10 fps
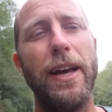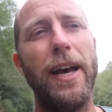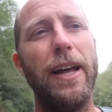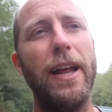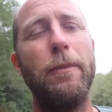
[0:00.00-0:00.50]

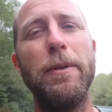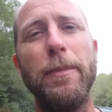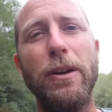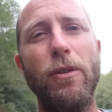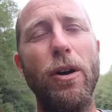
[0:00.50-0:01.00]
and helping
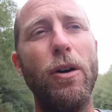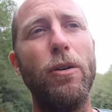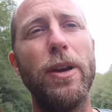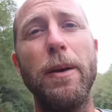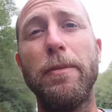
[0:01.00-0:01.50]
me
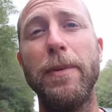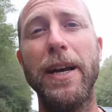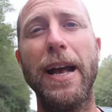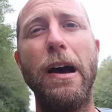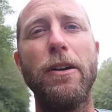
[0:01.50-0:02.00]
grow, keeping me
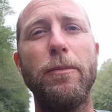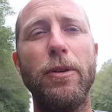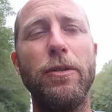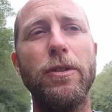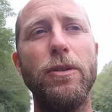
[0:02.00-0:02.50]
accountable.